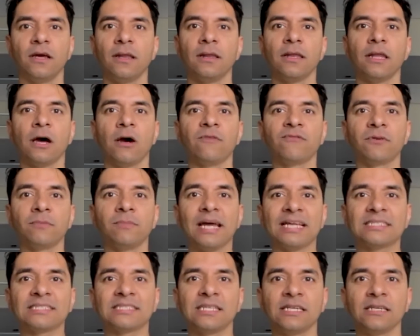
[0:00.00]
Now from
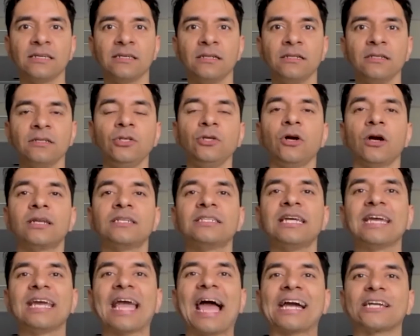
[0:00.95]
that signal, you got to
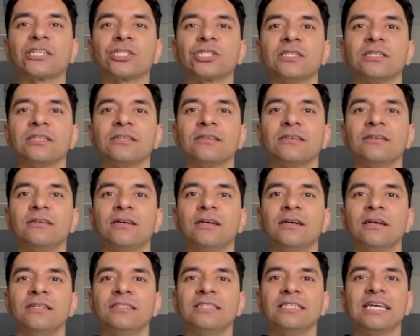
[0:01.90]
take action.
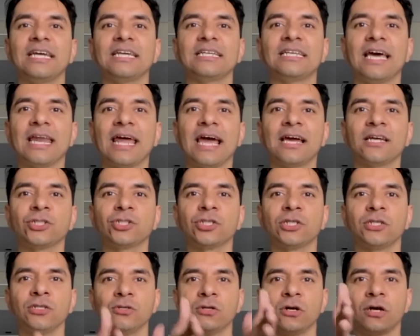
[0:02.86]
To take that
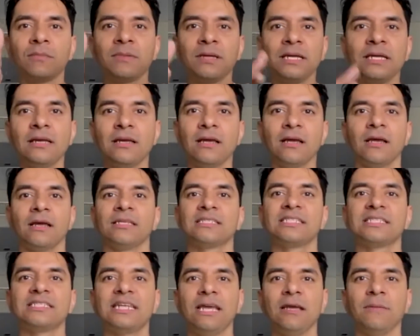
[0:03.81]
action, you got to be
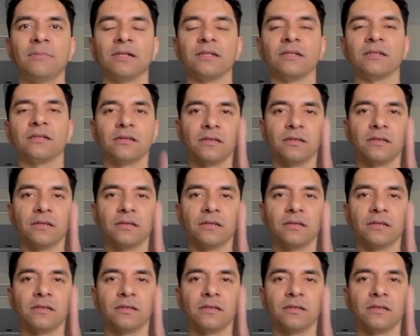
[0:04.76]
stable.